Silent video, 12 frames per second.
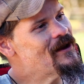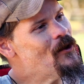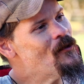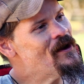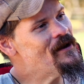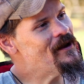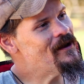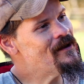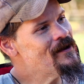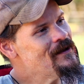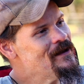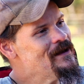to go into
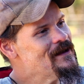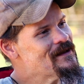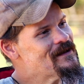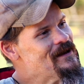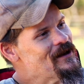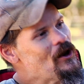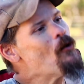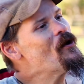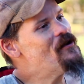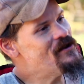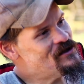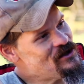
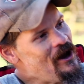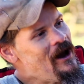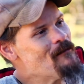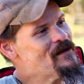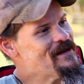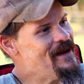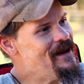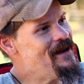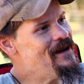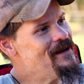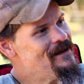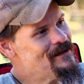shops.
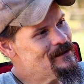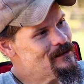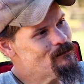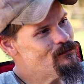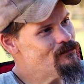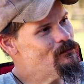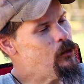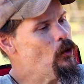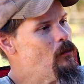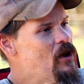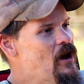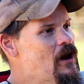They pulled
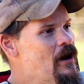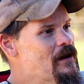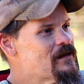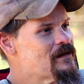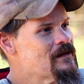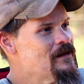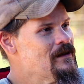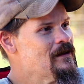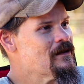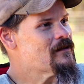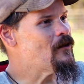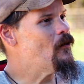the plug on us.
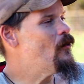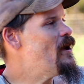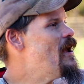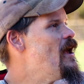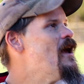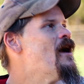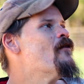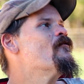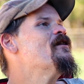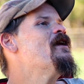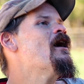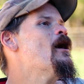So
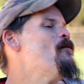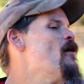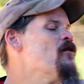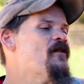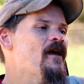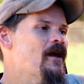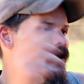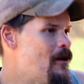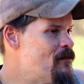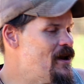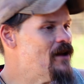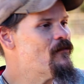every dime, everything. I
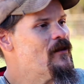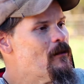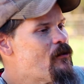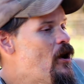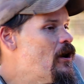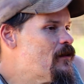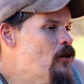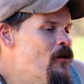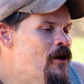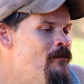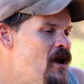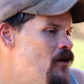mean, even the product that
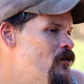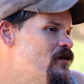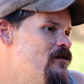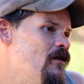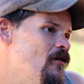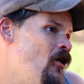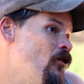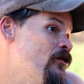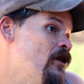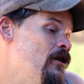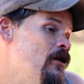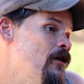we had made was all of a
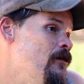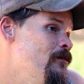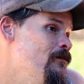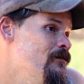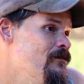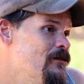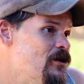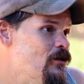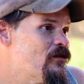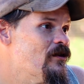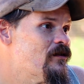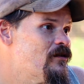sudden
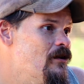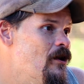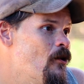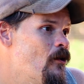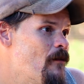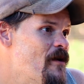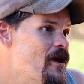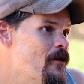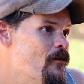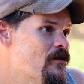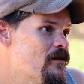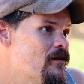useless. I mean, it
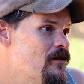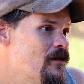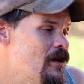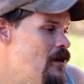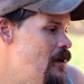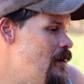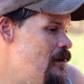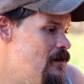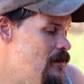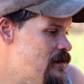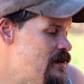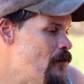was
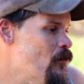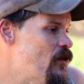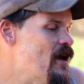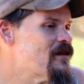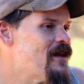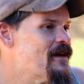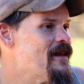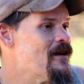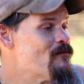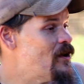several things like that,